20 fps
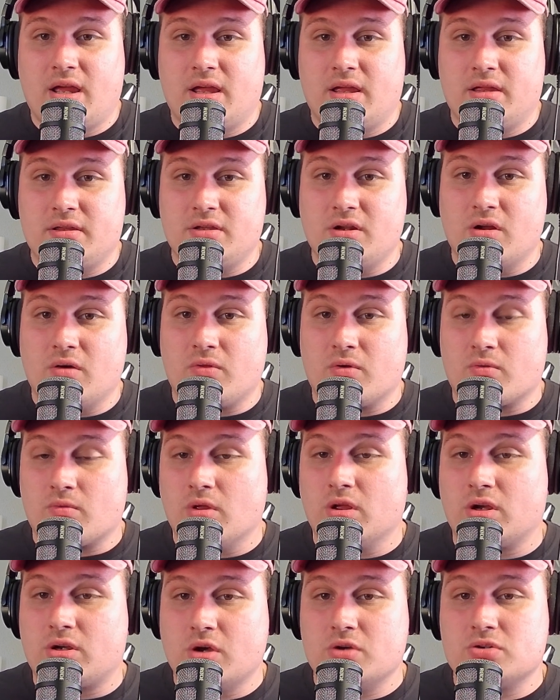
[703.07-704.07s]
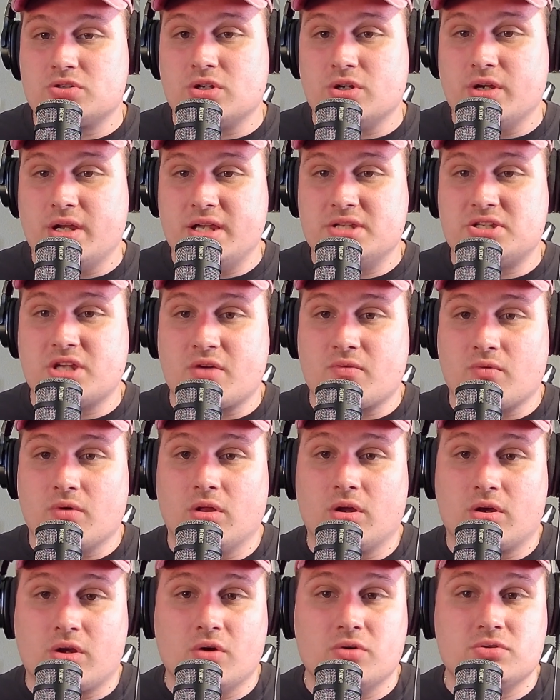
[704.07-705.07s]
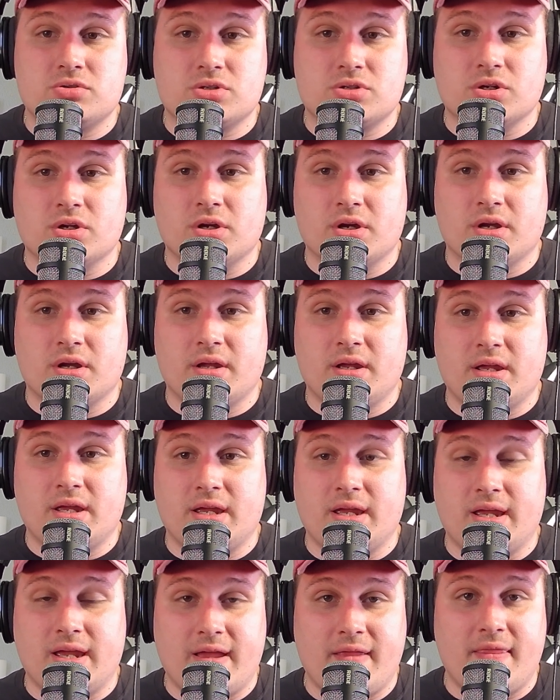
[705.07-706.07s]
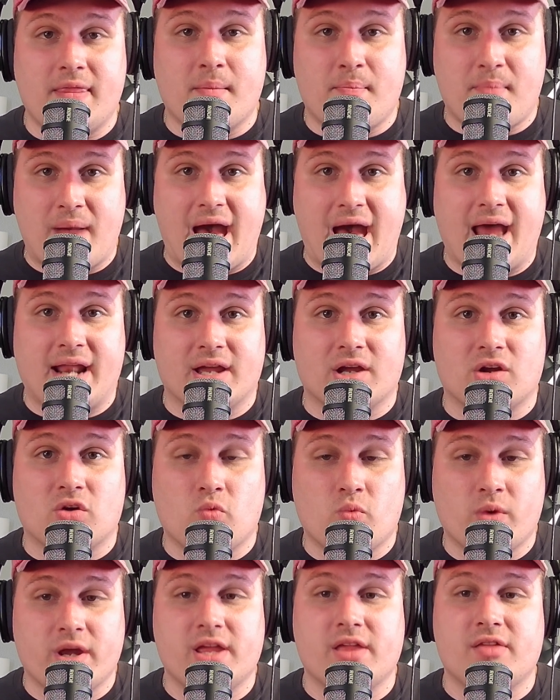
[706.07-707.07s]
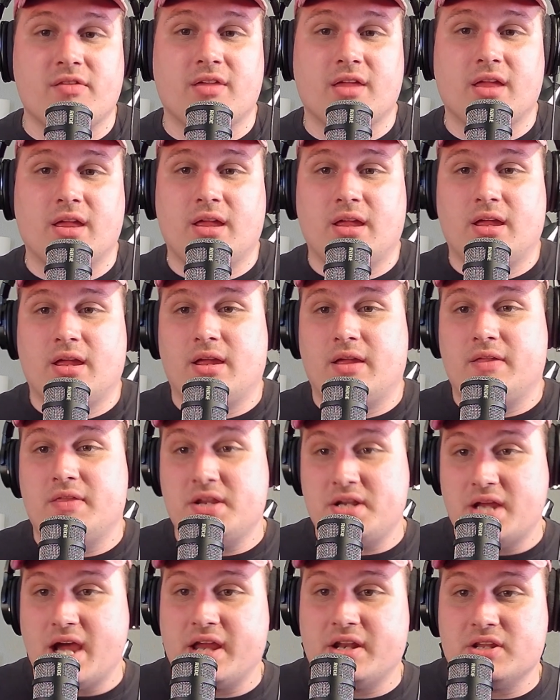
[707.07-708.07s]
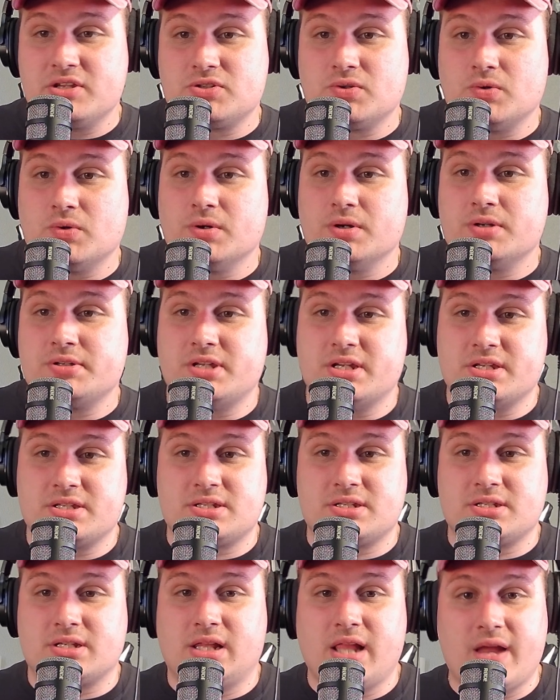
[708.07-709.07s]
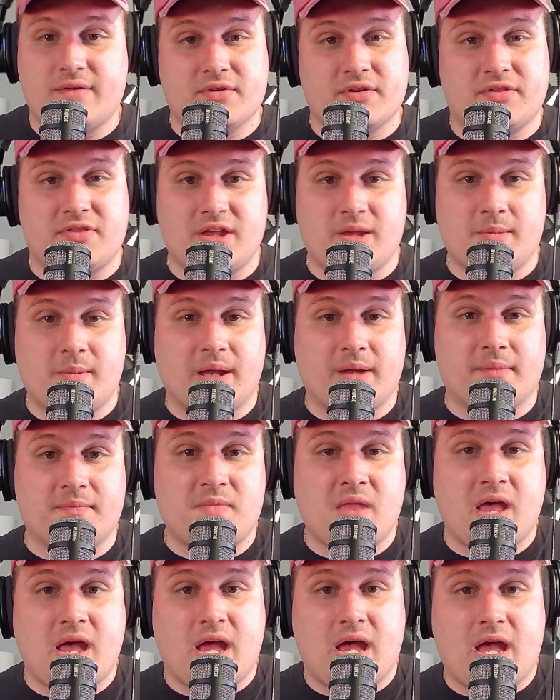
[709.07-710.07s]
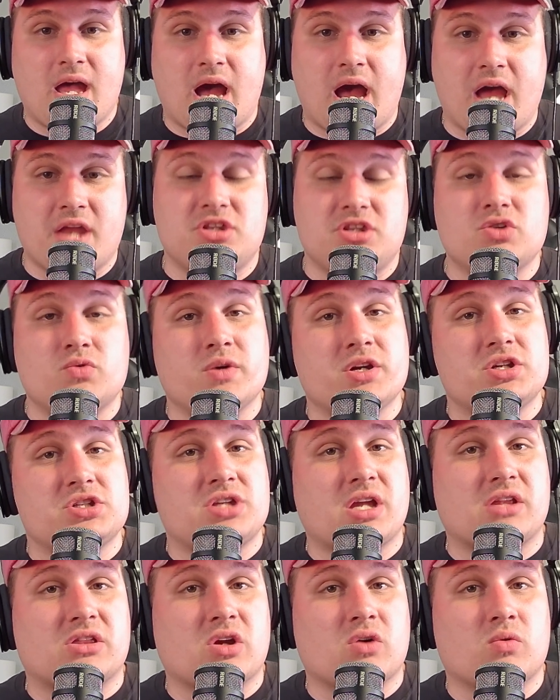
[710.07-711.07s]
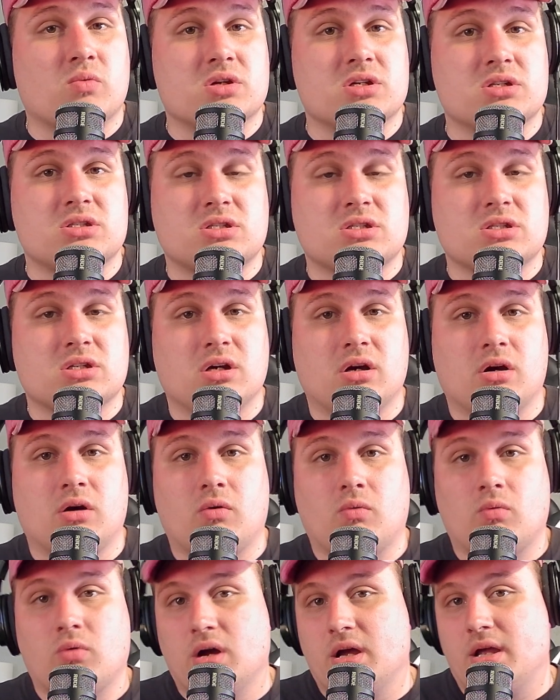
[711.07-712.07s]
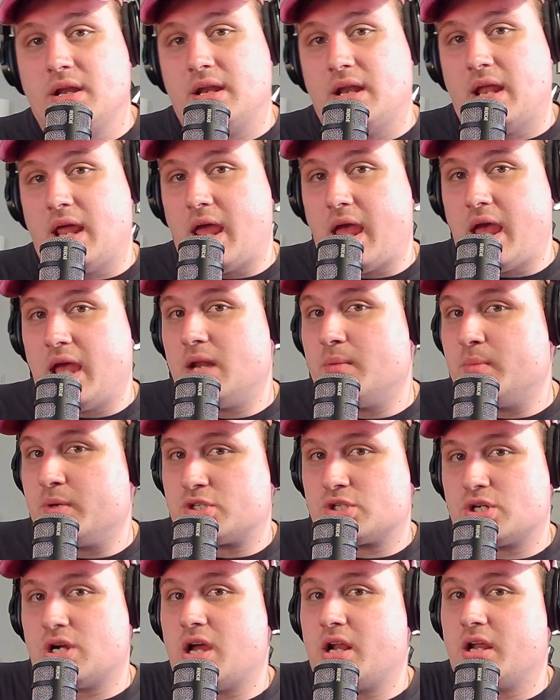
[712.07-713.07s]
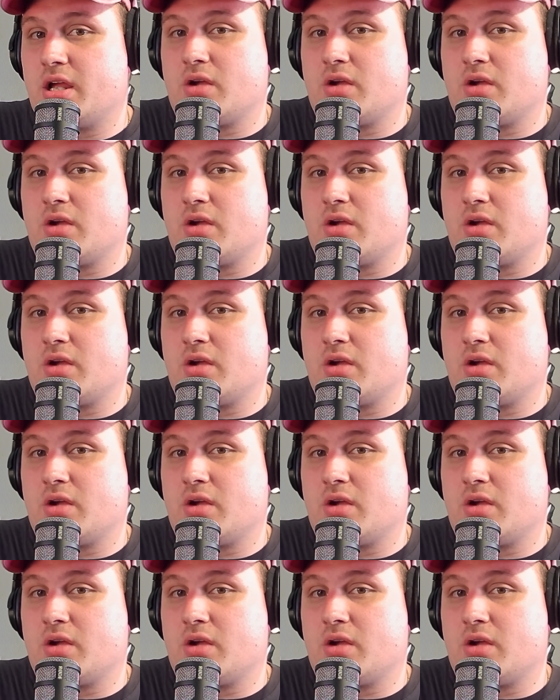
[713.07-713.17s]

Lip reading: the roller coaster is a roller coaster in the paddock with the dinosaurs. It's clever theming. I do wish that there was one animatronic